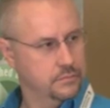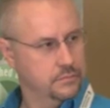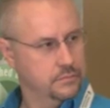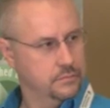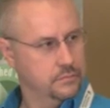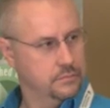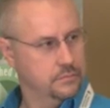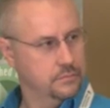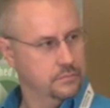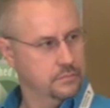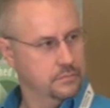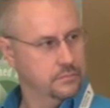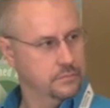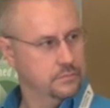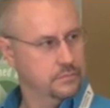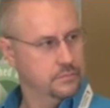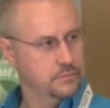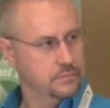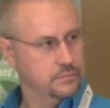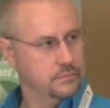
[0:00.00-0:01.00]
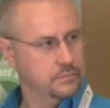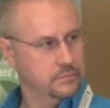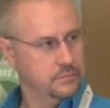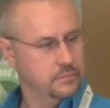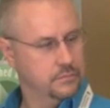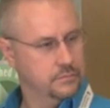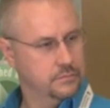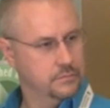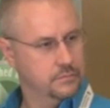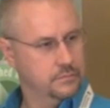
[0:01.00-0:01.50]

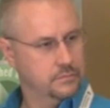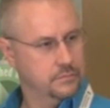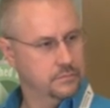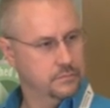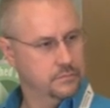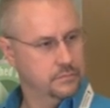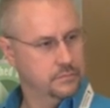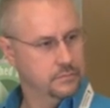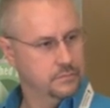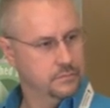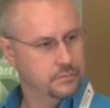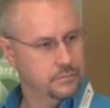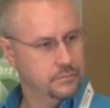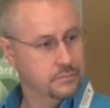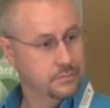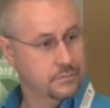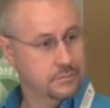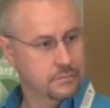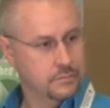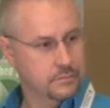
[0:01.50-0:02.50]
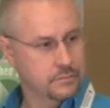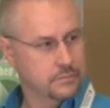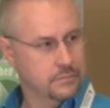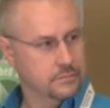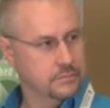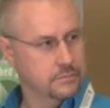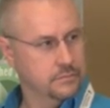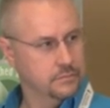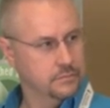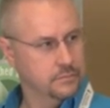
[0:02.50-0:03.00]

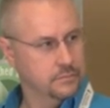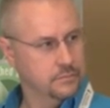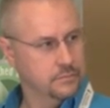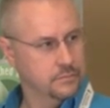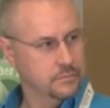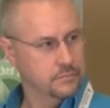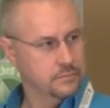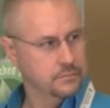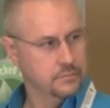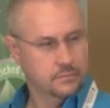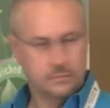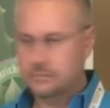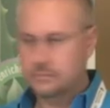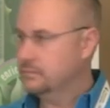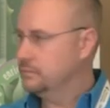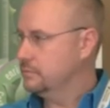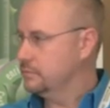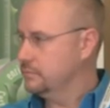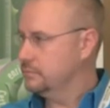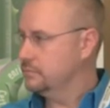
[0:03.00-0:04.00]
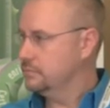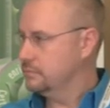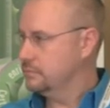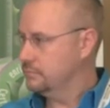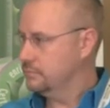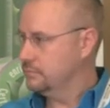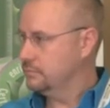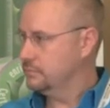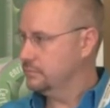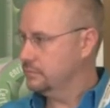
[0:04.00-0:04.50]

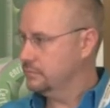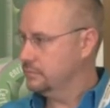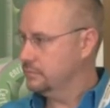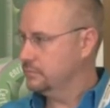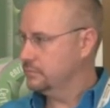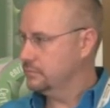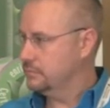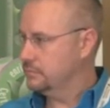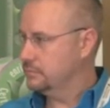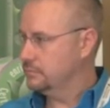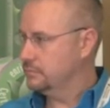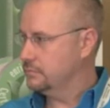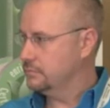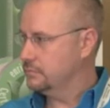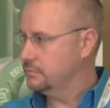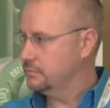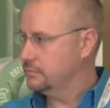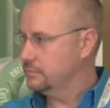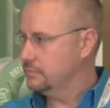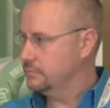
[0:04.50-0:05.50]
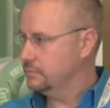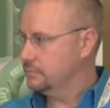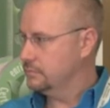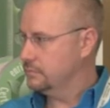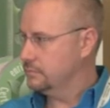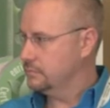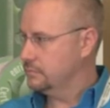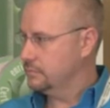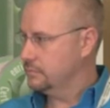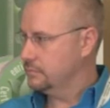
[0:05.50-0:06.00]

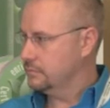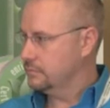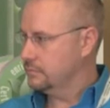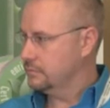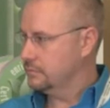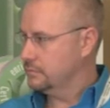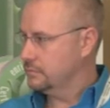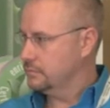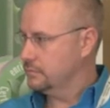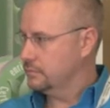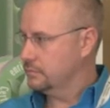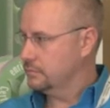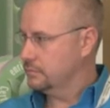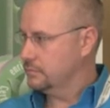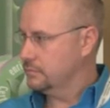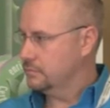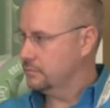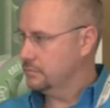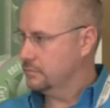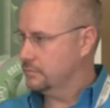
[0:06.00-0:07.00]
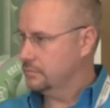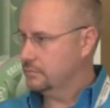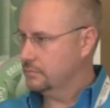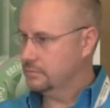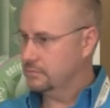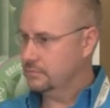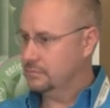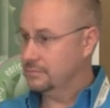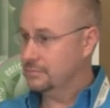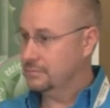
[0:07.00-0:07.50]

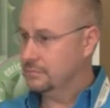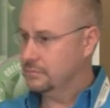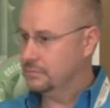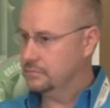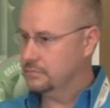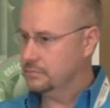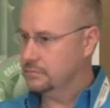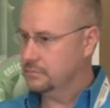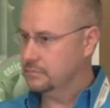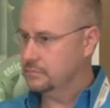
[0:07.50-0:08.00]
(not speaking)